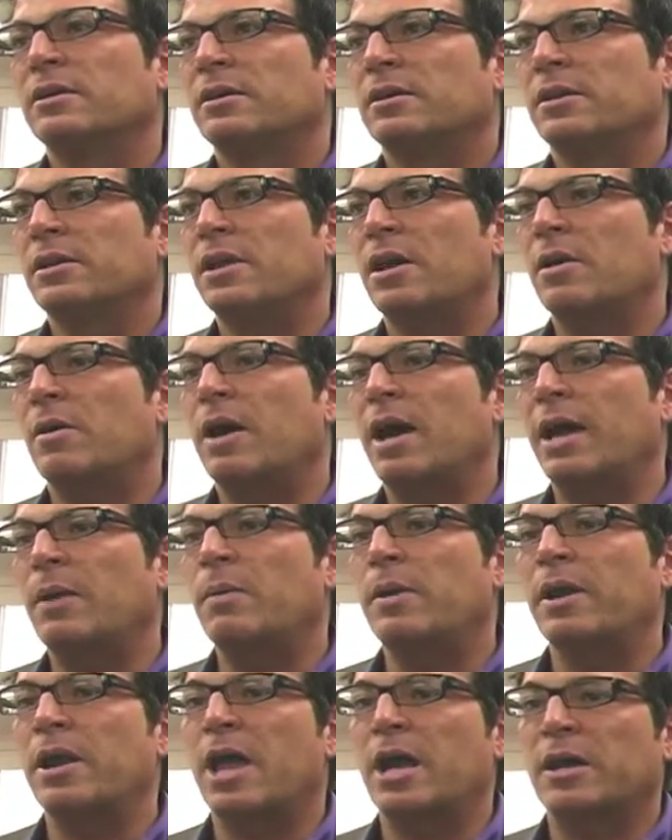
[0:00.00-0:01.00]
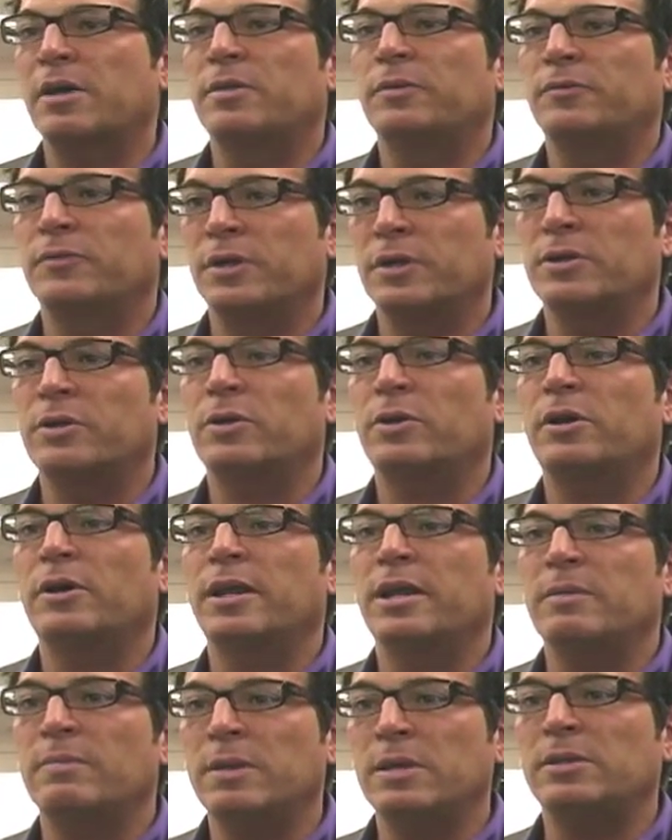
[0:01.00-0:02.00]
You know, I want to knock on the front door
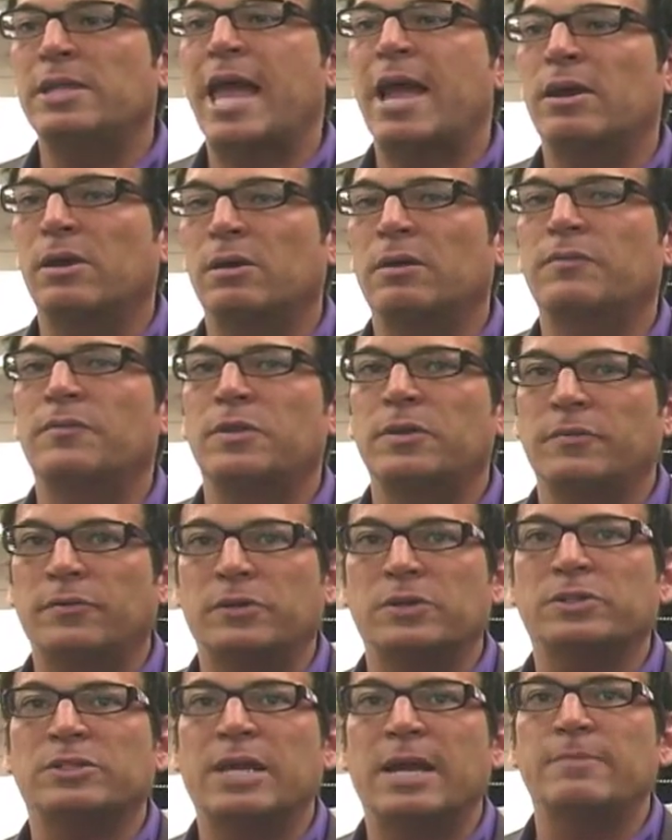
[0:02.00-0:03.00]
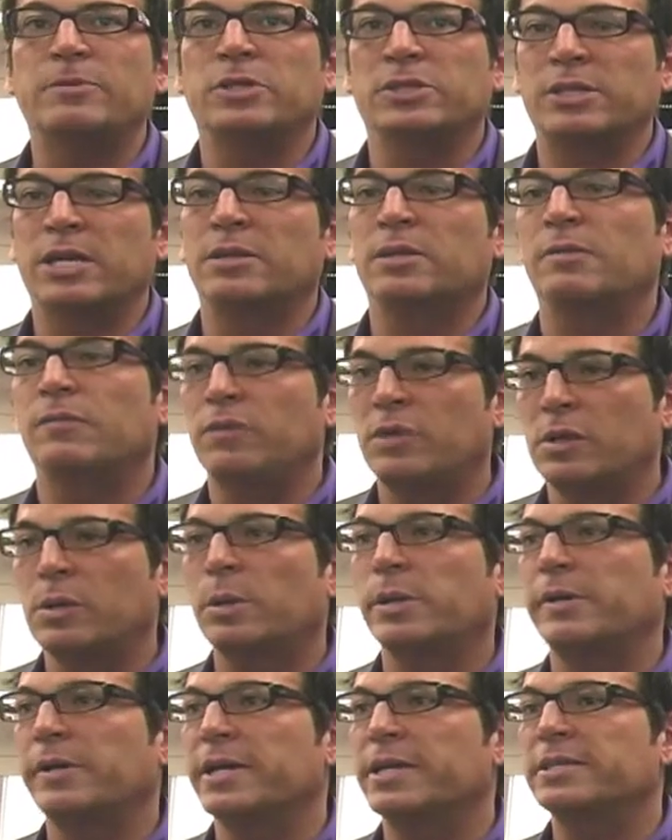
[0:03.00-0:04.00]
and meet that girl for the first time just like the
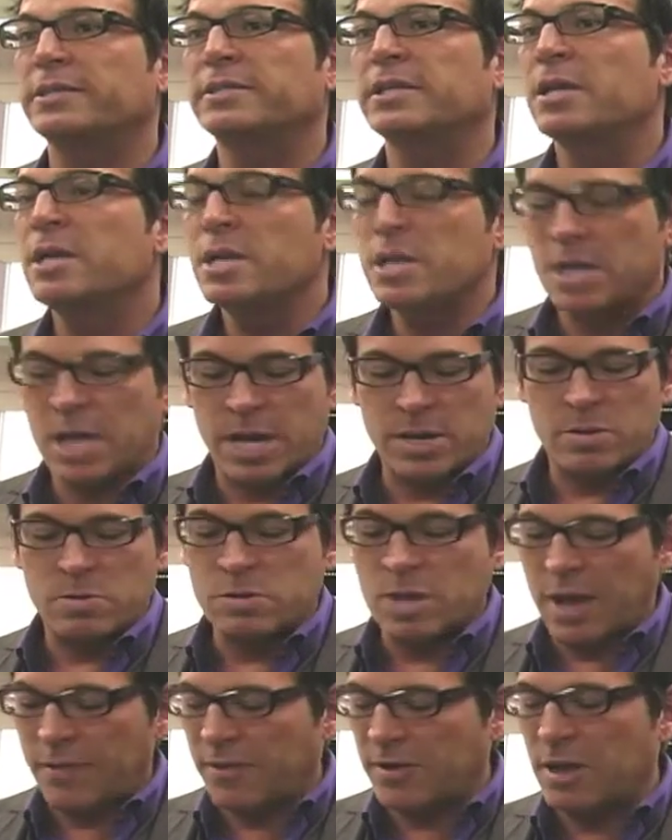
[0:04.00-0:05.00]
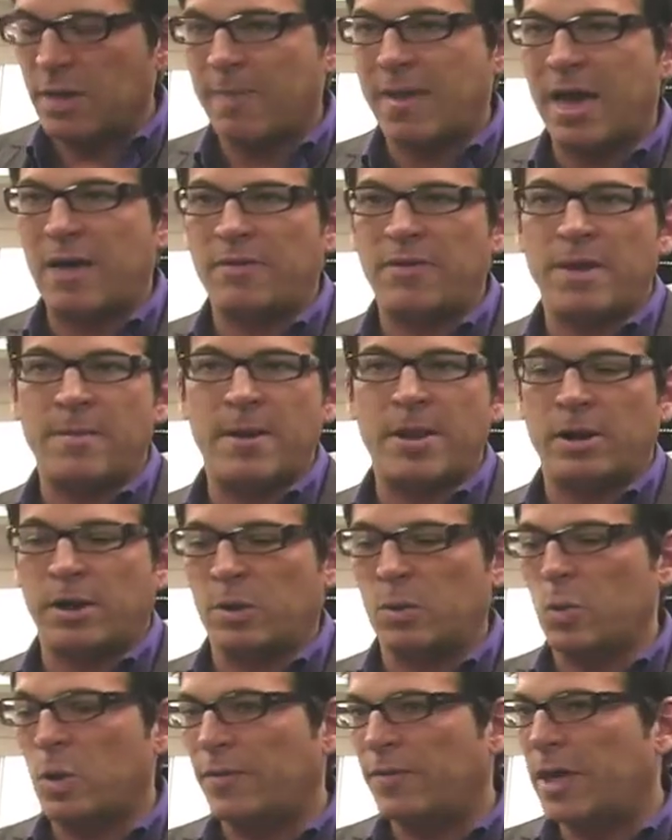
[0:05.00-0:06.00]
viewer is. I know nothing about them. I don't know
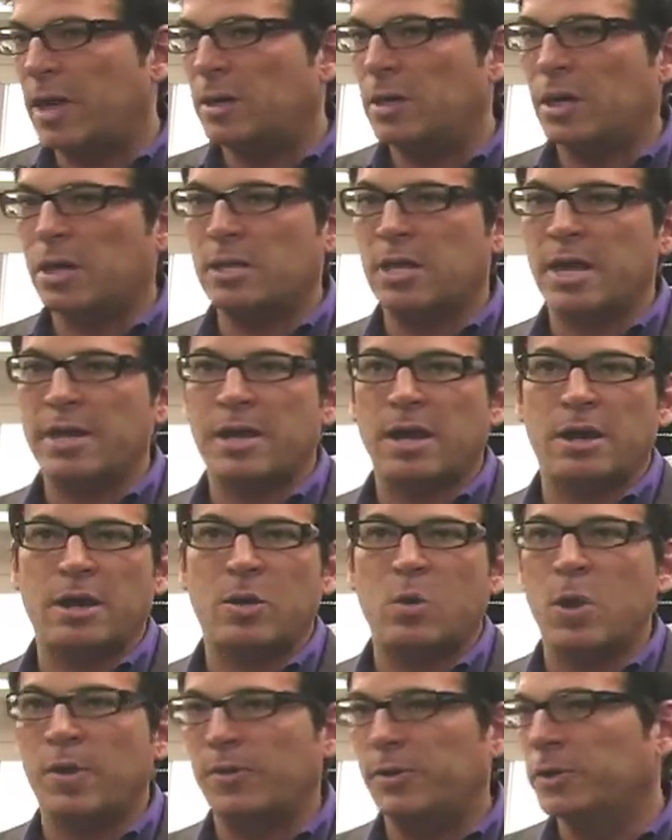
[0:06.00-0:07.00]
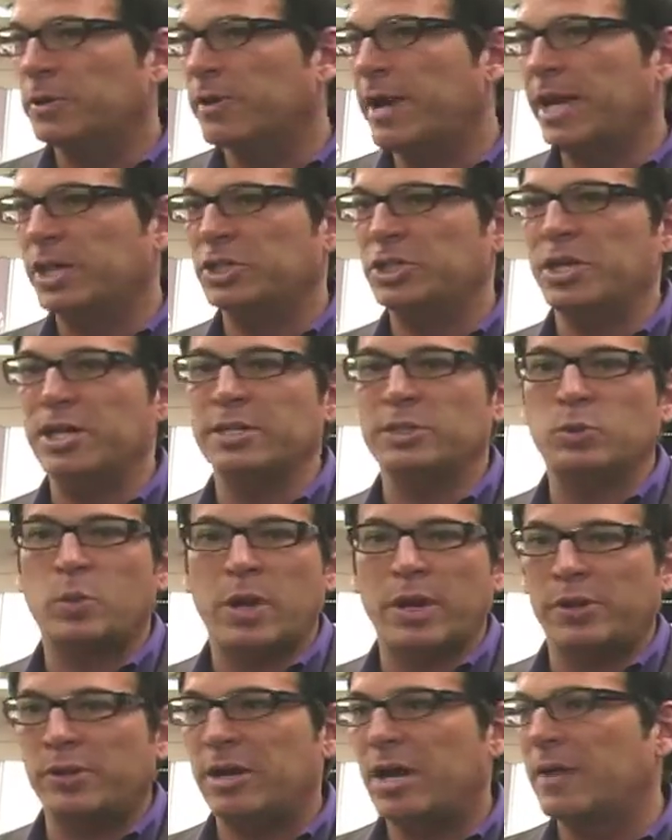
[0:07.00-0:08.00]
what they look like. I don't know what the direction is,
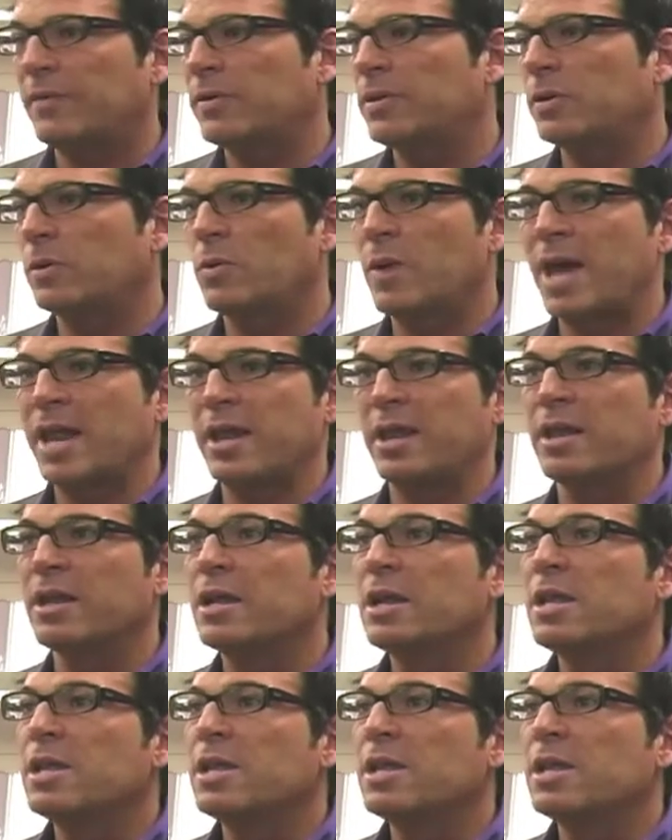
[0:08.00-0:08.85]
where they're having their wedding.